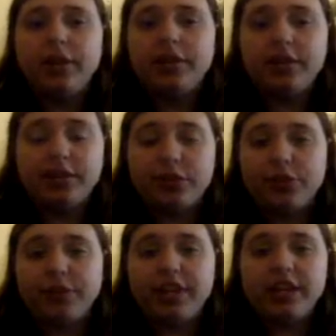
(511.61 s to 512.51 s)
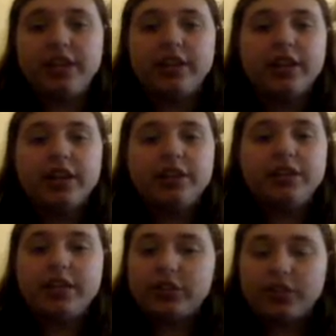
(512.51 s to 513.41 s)

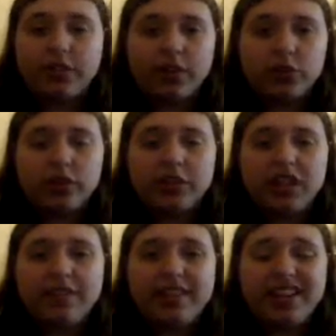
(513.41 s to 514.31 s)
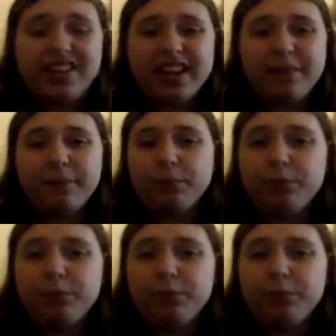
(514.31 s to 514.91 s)
3-disc version DVD that